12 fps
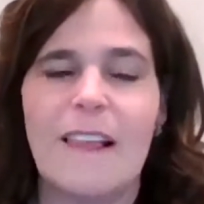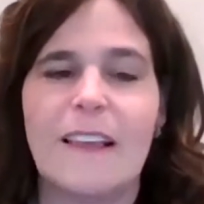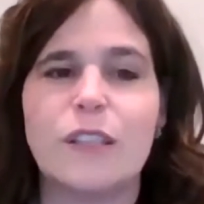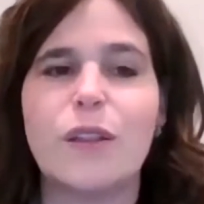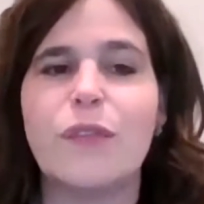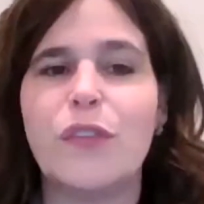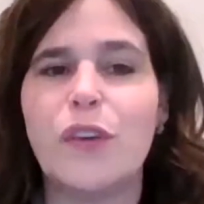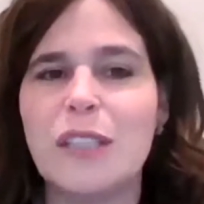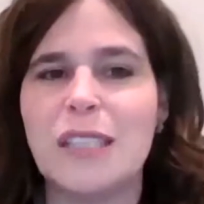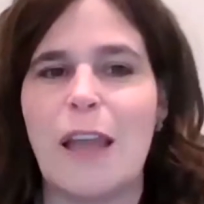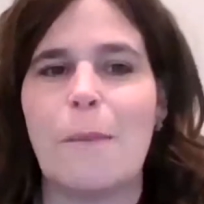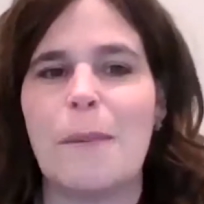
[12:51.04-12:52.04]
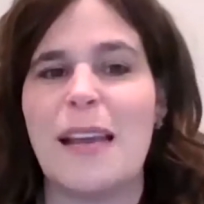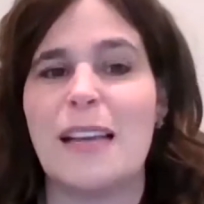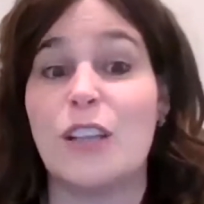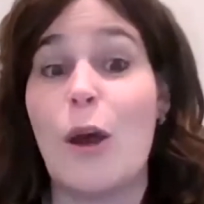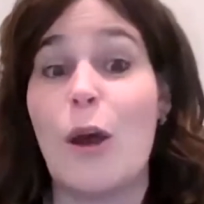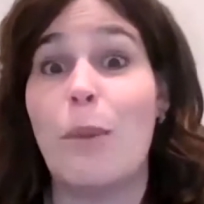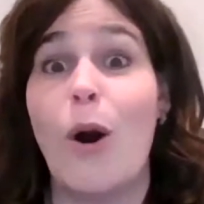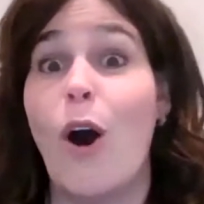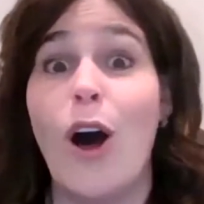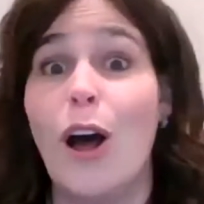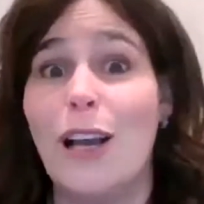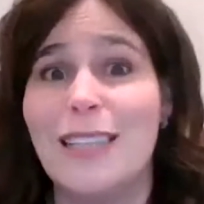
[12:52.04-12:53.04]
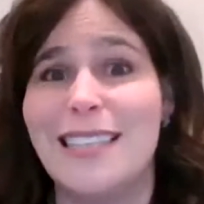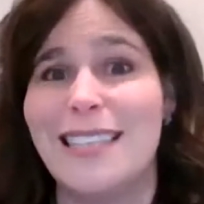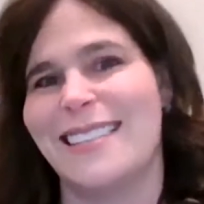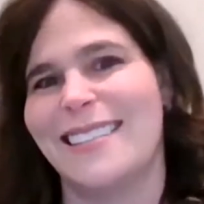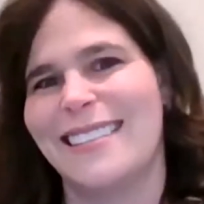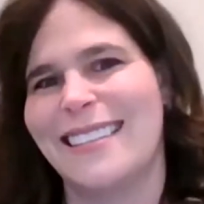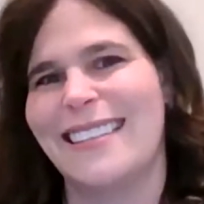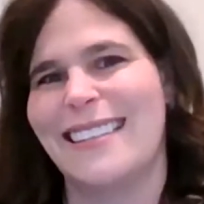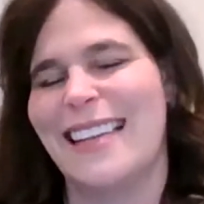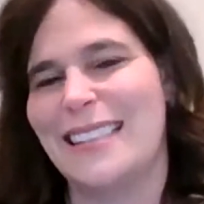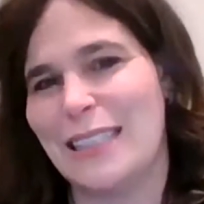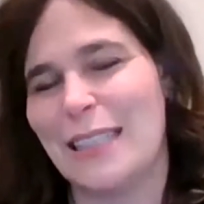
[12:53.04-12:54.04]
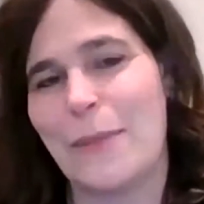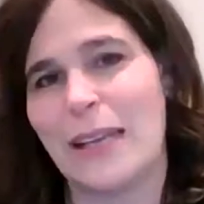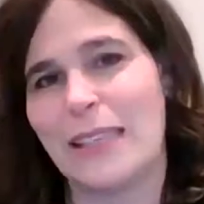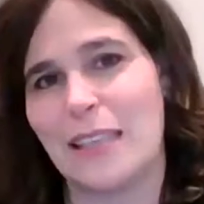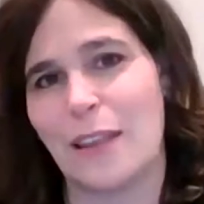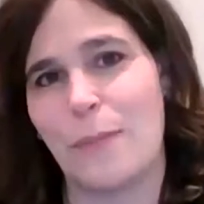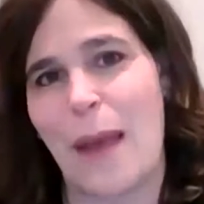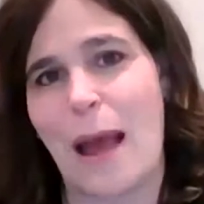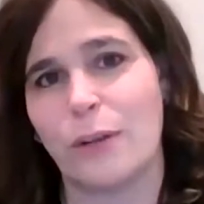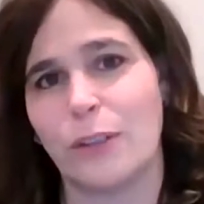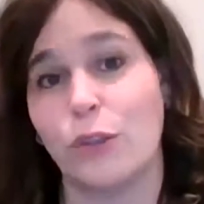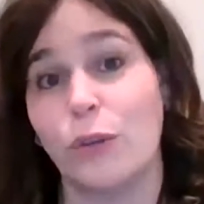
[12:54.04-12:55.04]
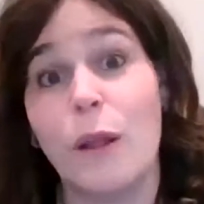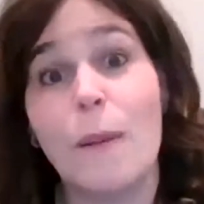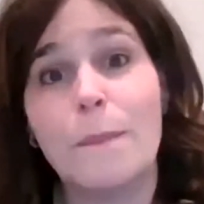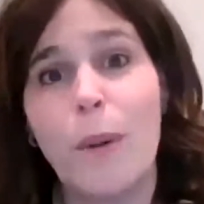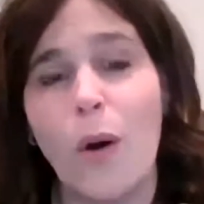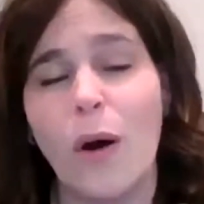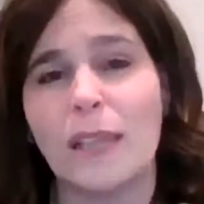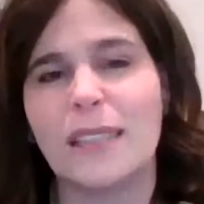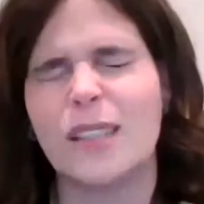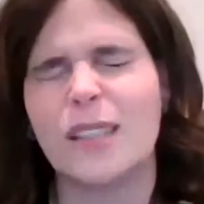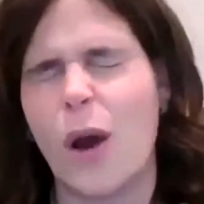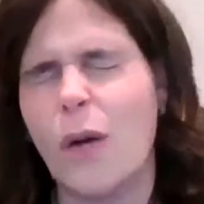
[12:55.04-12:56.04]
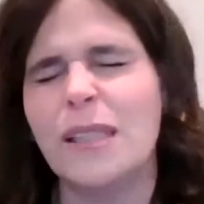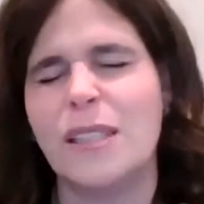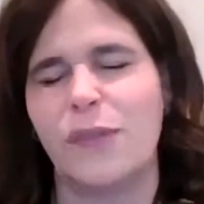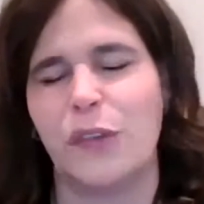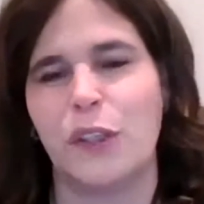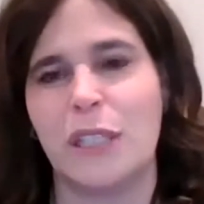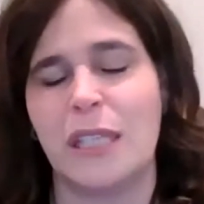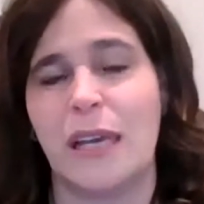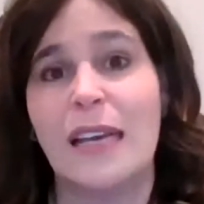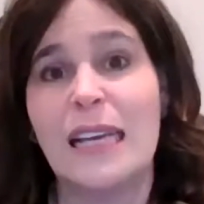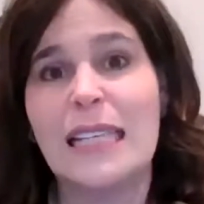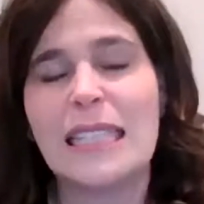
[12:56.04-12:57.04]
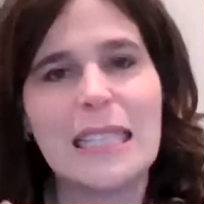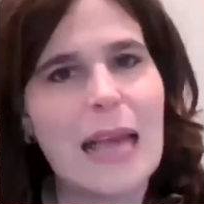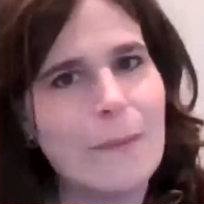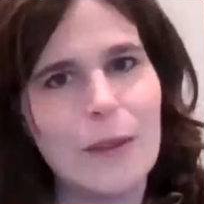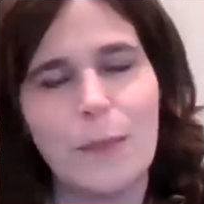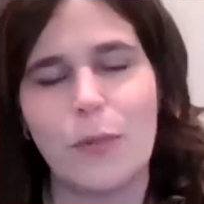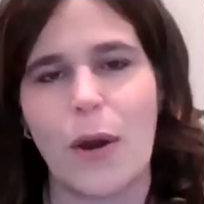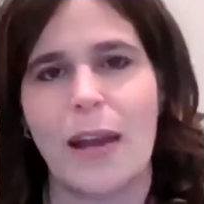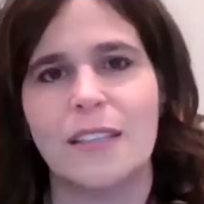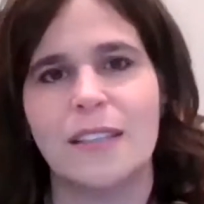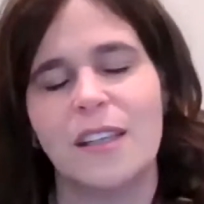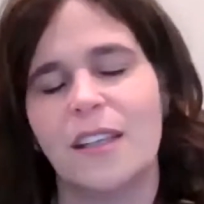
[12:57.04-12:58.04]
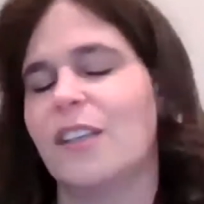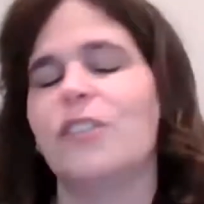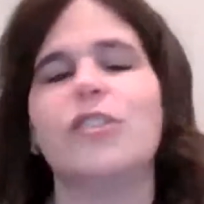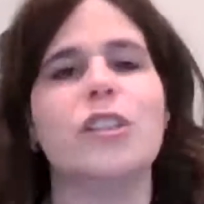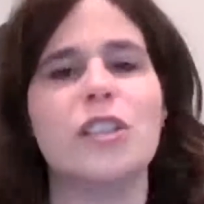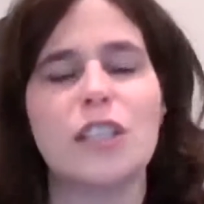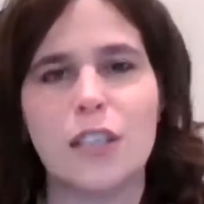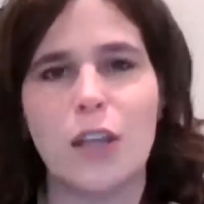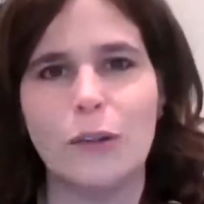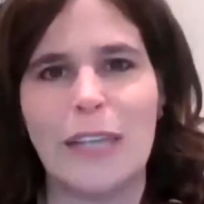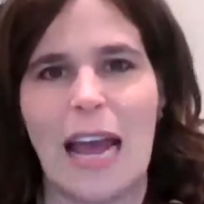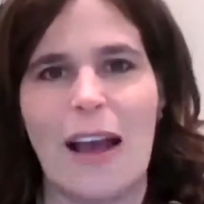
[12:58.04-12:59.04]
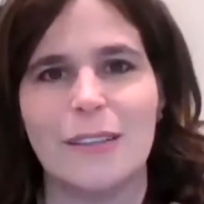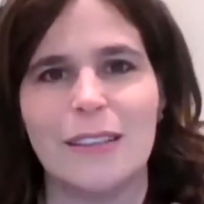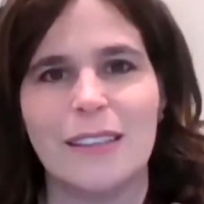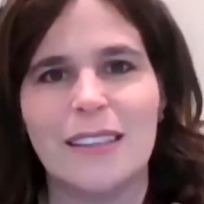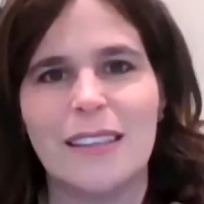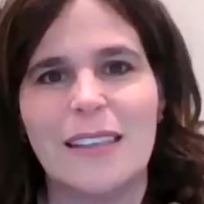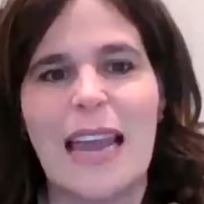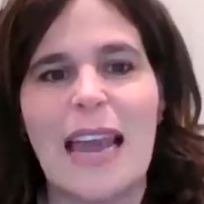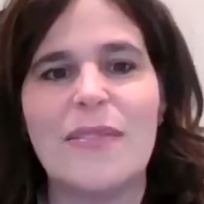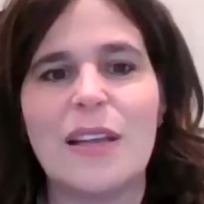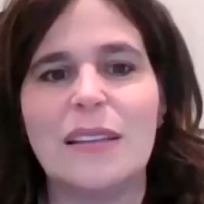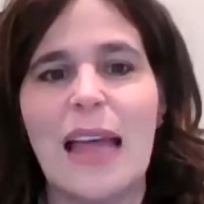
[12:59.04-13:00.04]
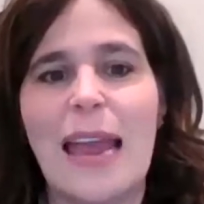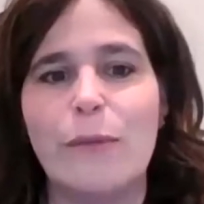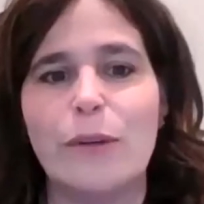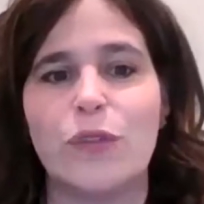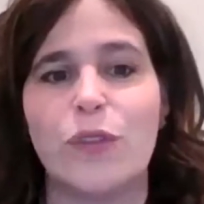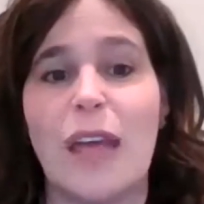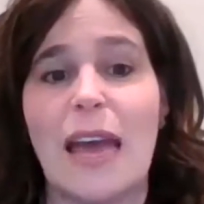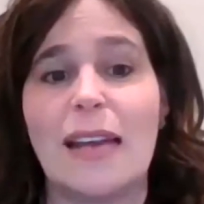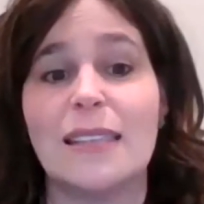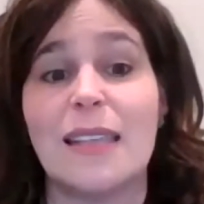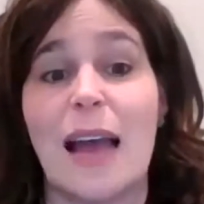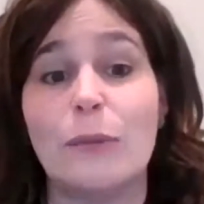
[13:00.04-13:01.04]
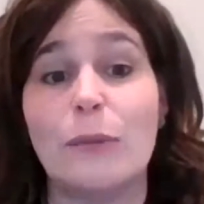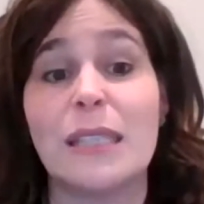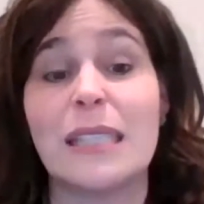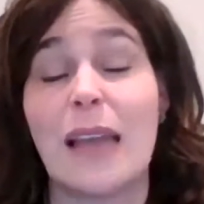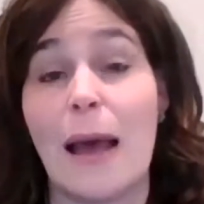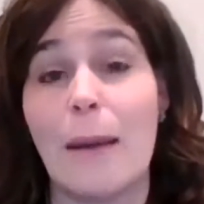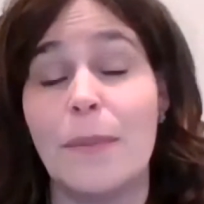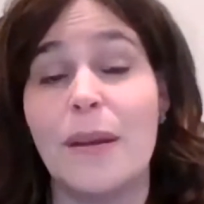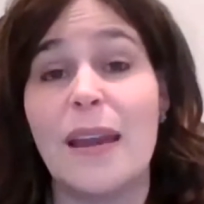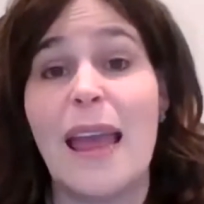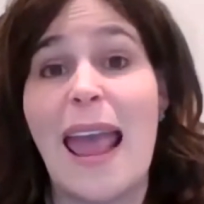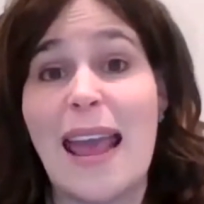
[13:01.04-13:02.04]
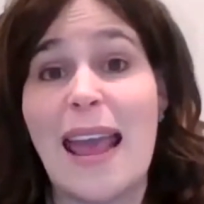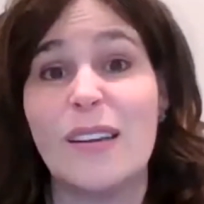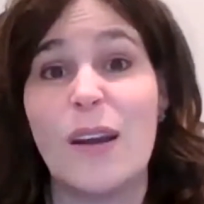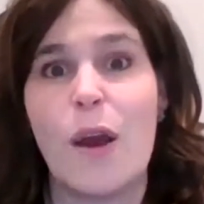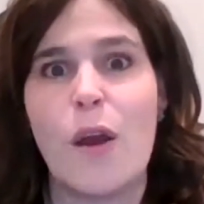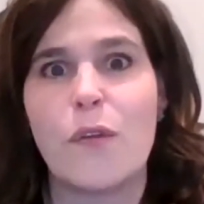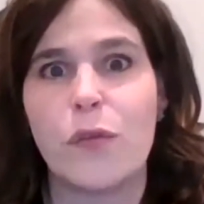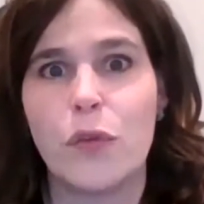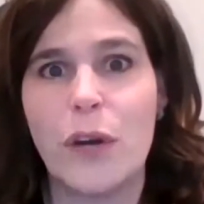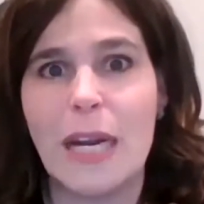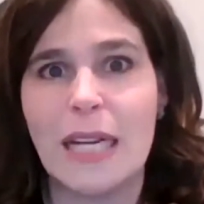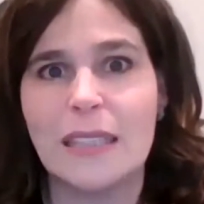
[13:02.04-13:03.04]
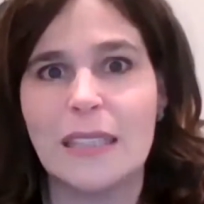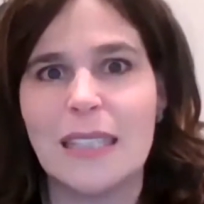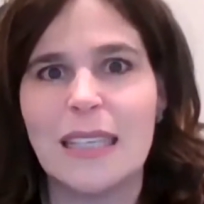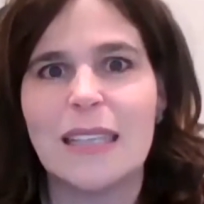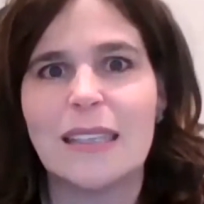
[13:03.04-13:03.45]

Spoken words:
So the first step is pause. It's the same as in the power tool. Pause. It's always the first thing. Slam the brakes. Just slow down. Okay, and the language for that is, I will stop and freeze.